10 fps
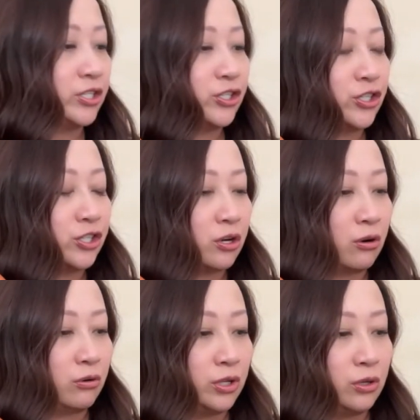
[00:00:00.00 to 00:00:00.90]
to
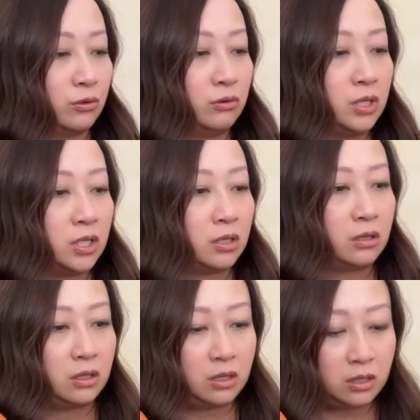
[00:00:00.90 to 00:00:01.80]
show you.
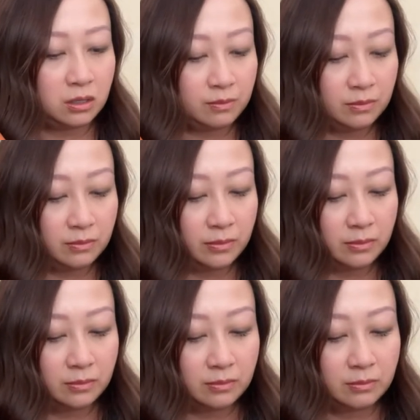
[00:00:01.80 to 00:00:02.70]
Um,
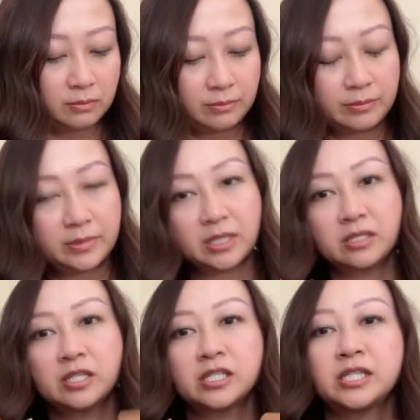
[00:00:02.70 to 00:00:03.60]

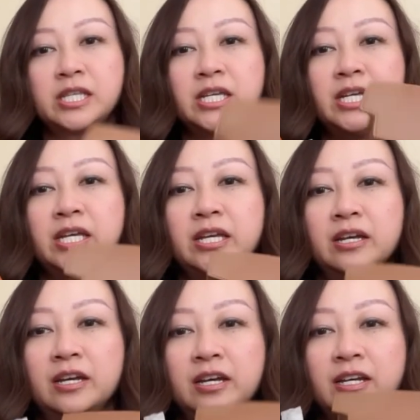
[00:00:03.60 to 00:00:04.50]
this is the
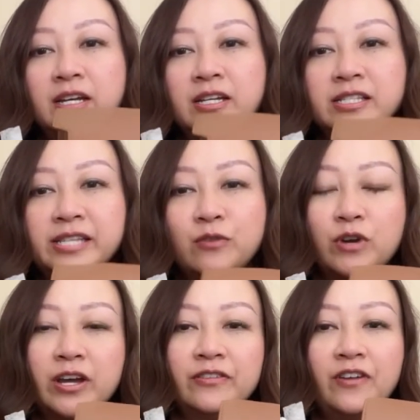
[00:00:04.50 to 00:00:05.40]

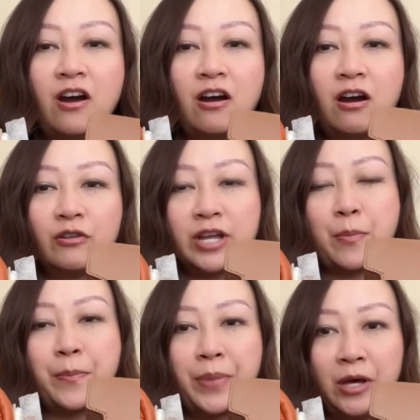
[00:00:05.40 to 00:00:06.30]
Senreve
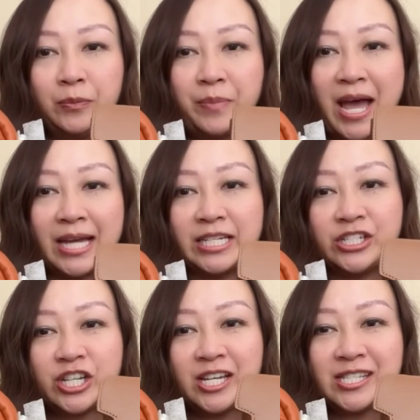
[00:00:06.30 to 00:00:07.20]
Aria belt bag in
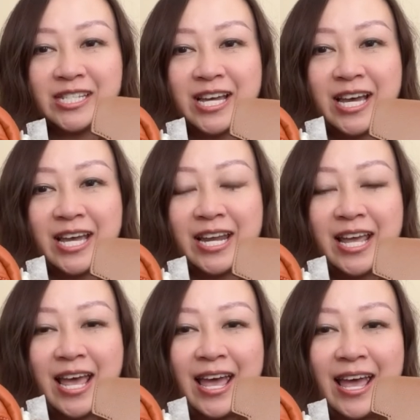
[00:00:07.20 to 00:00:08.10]
chestnut.
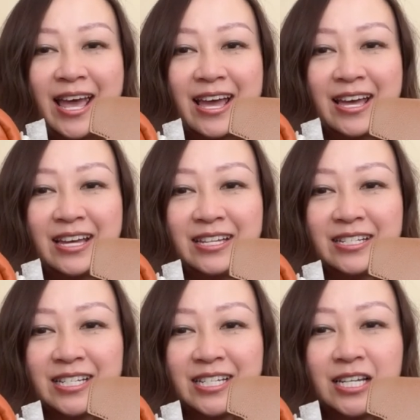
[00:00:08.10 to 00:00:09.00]

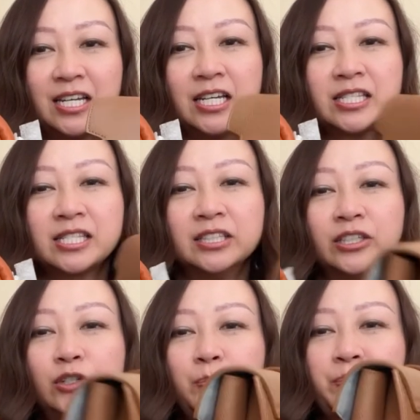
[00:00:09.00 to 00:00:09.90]
And it's a
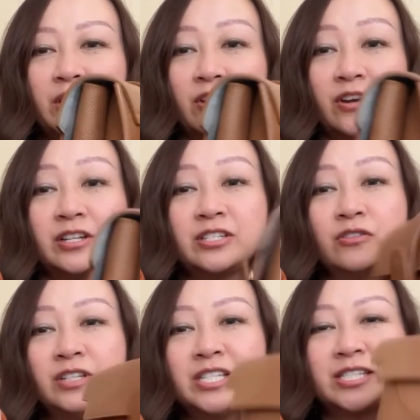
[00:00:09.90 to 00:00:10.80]
little bigger. It
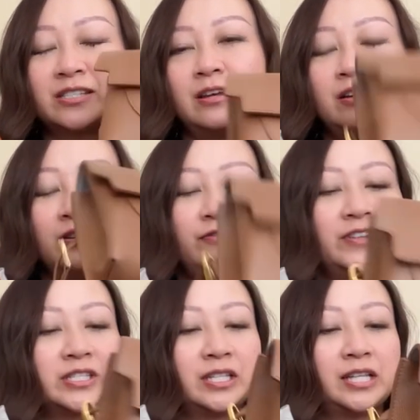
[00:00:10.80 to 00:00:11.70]
certainly uh,
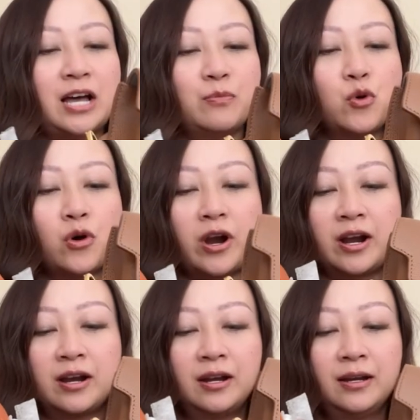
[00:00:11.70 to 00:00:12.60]
fits a lot
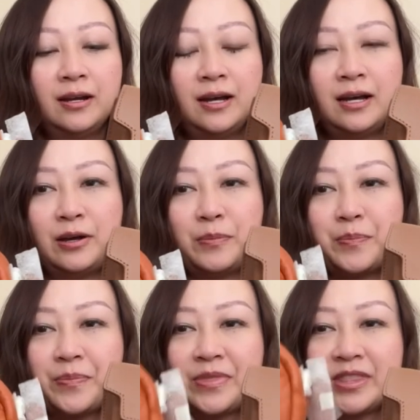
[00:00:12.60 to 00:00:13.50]
more
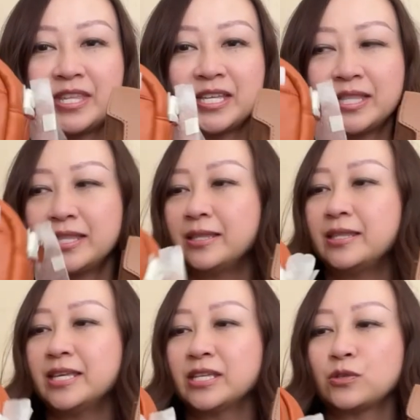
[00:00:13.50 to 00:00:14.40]
um,
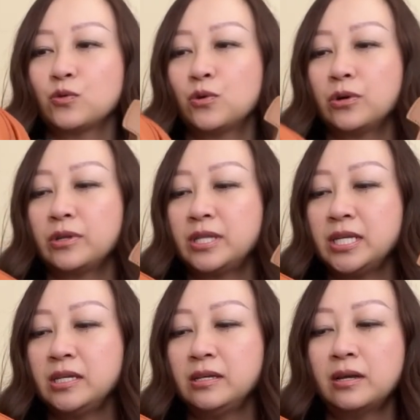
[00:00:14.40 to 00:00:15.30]
than this or
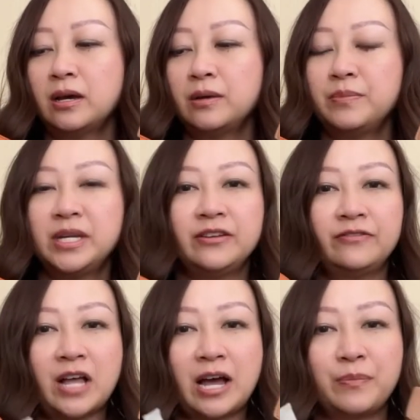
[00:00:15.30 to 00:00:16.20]
the uh, mini
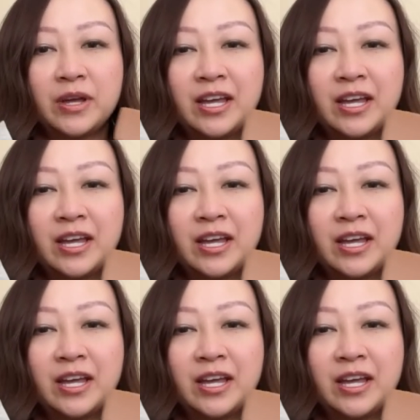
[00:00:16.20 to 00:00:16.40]
flap.